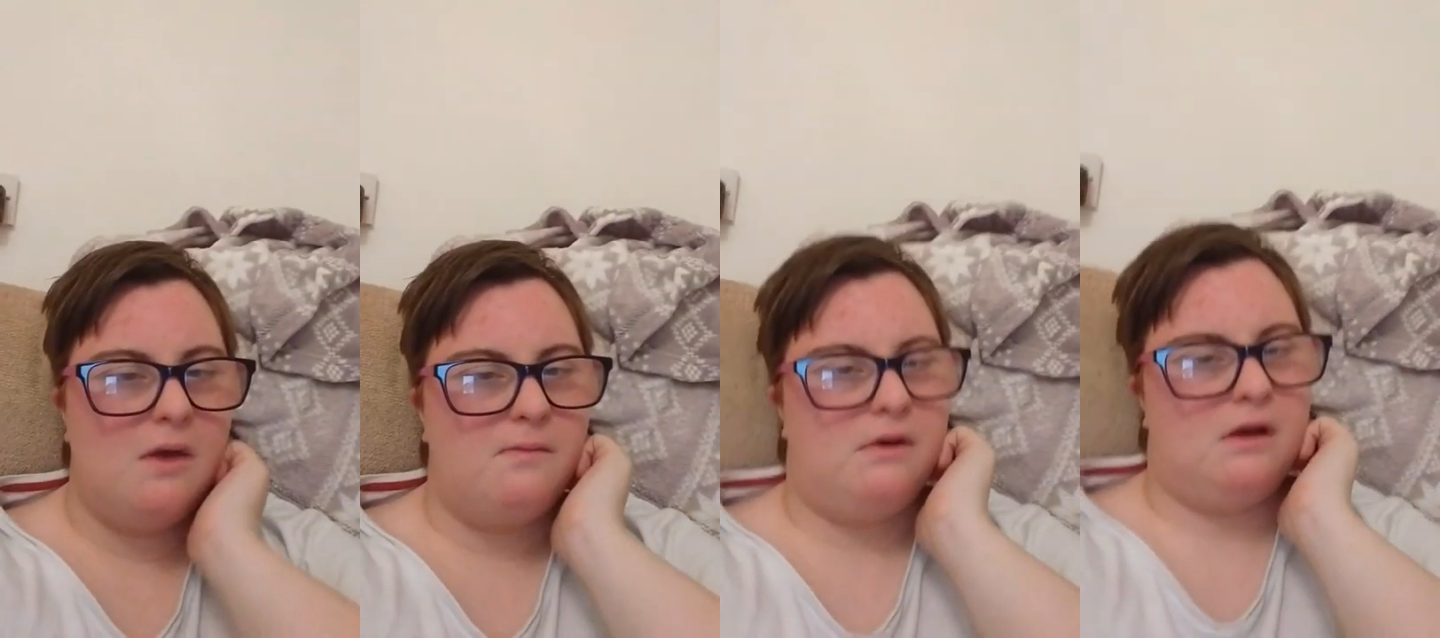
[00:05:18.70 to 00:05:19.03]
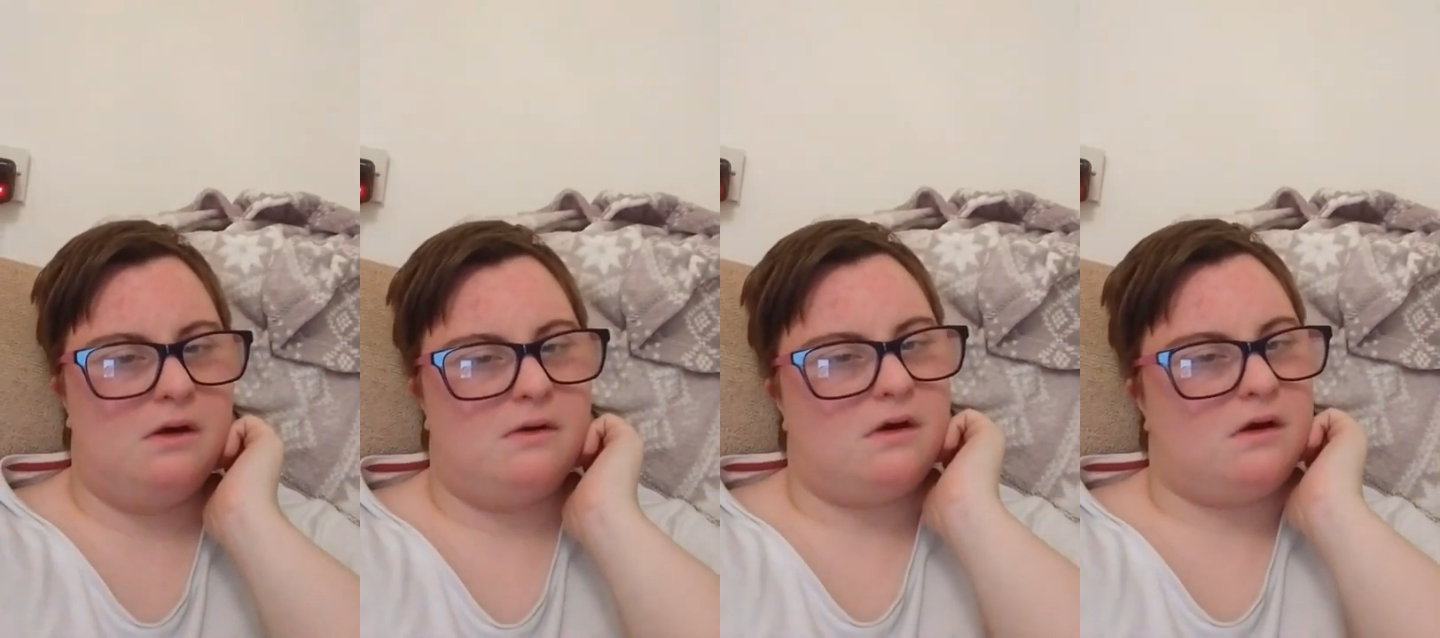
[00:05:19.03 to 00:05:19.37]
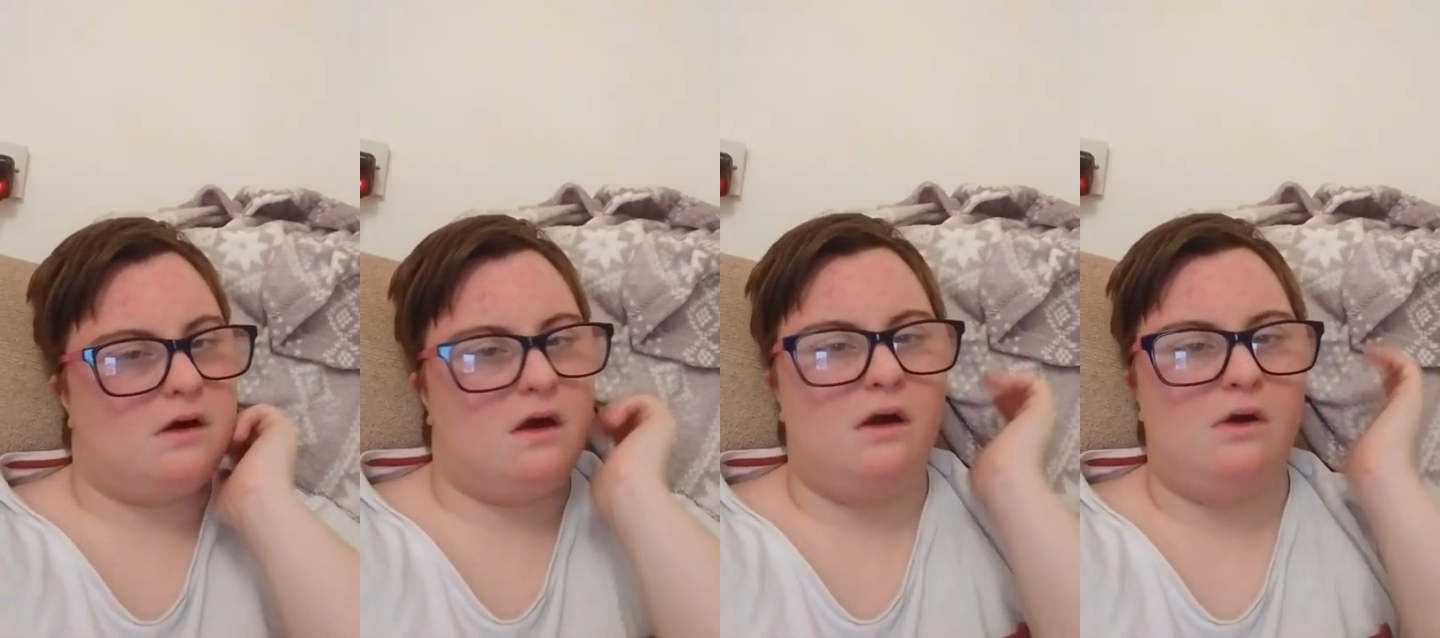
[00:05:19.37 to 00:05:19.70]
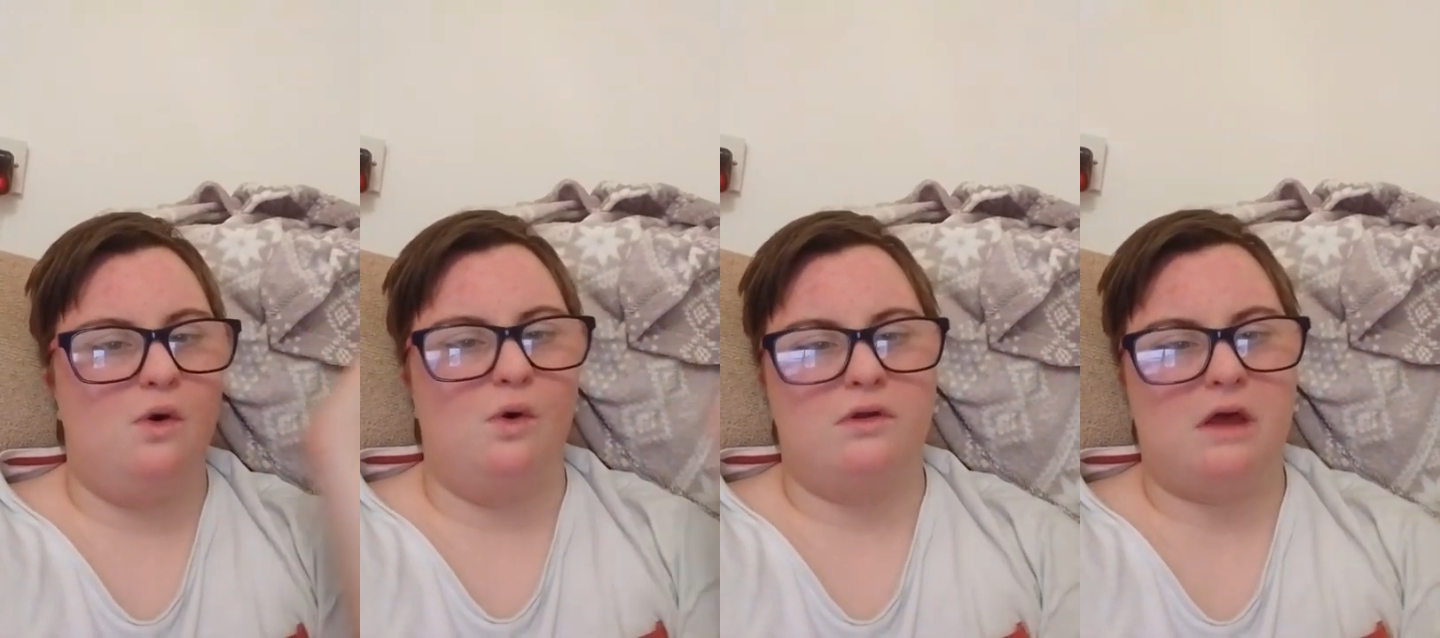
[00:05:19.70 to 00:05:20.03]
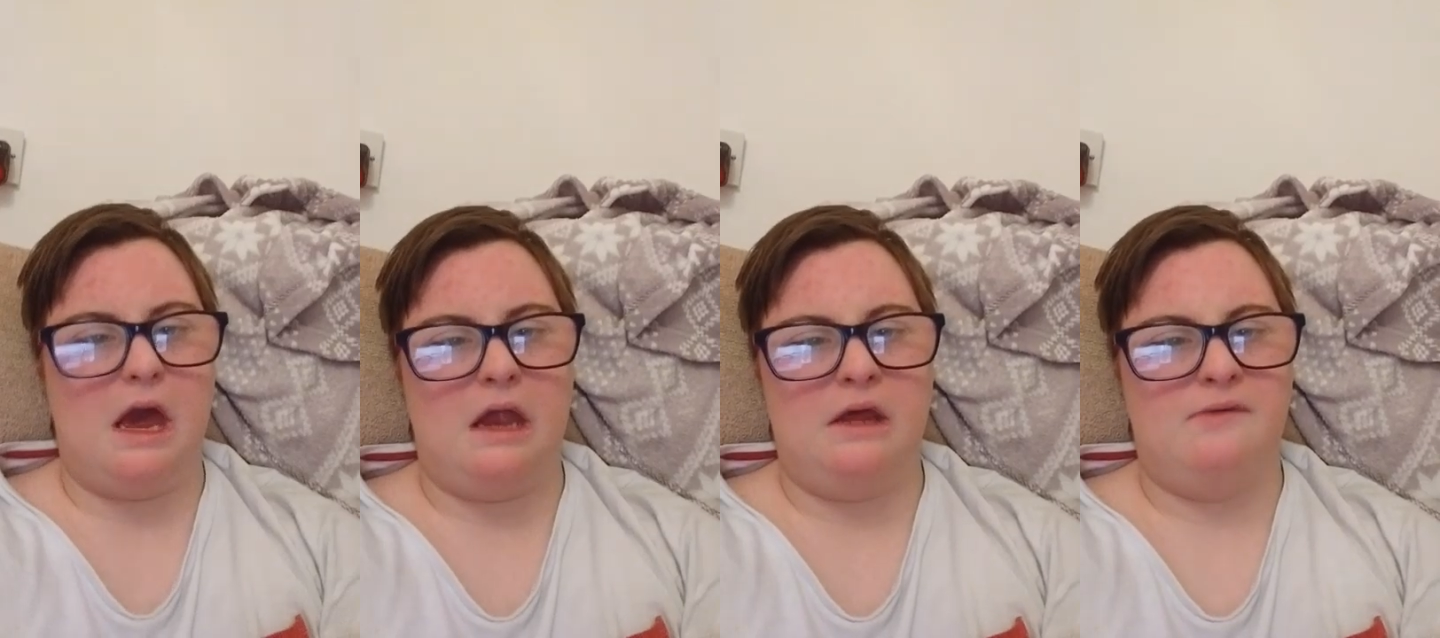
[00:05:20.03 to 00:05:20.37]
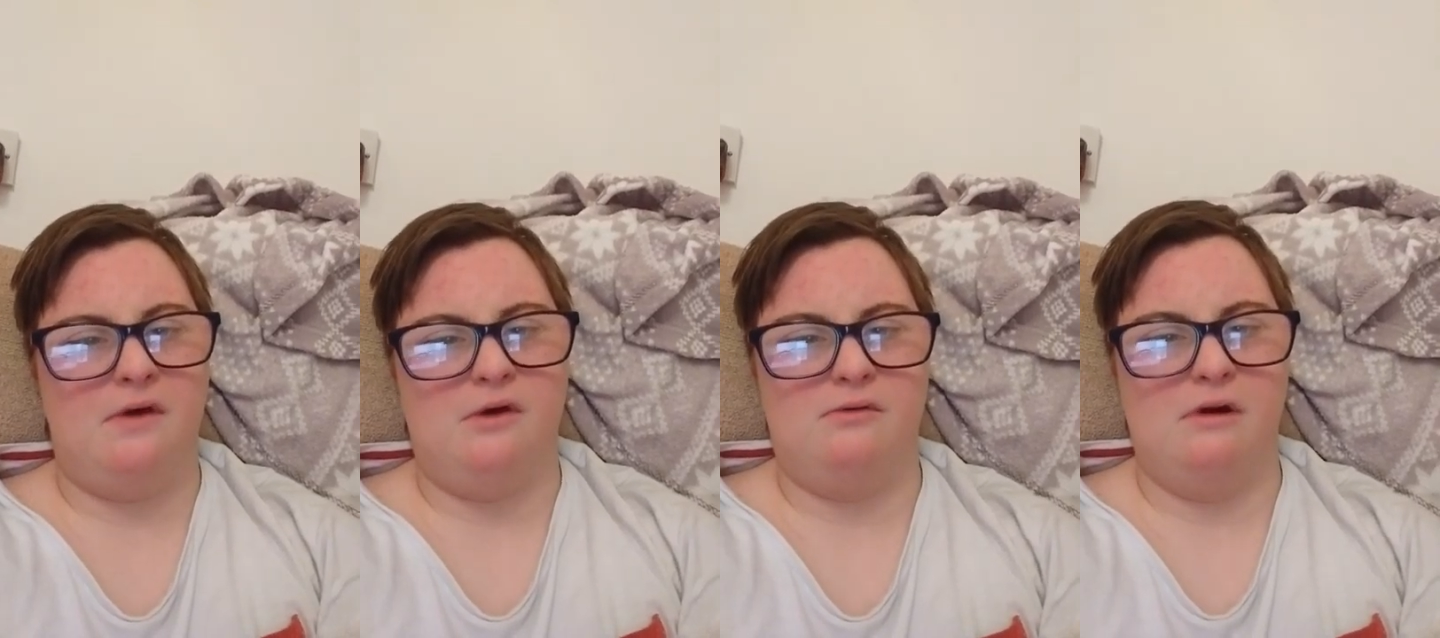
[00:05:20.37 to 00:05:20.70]
That can cause
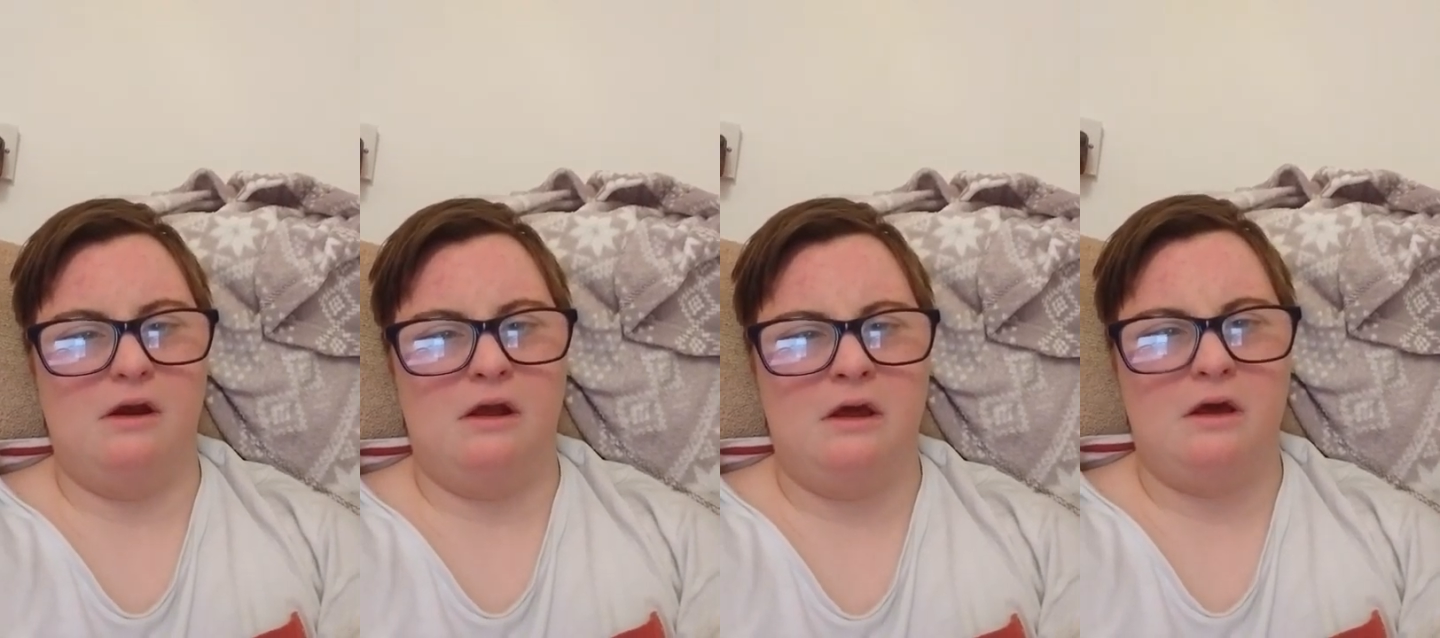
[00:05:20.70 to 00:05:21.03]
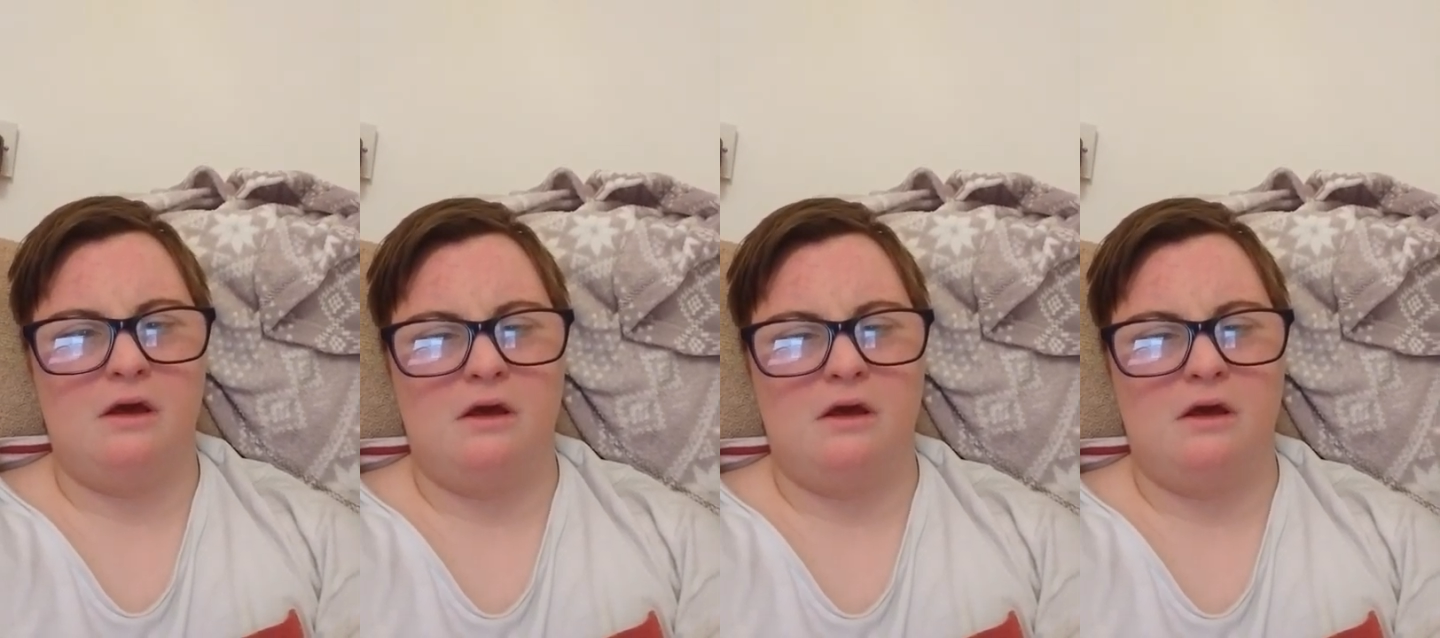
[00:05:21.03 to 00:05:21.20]
anything really.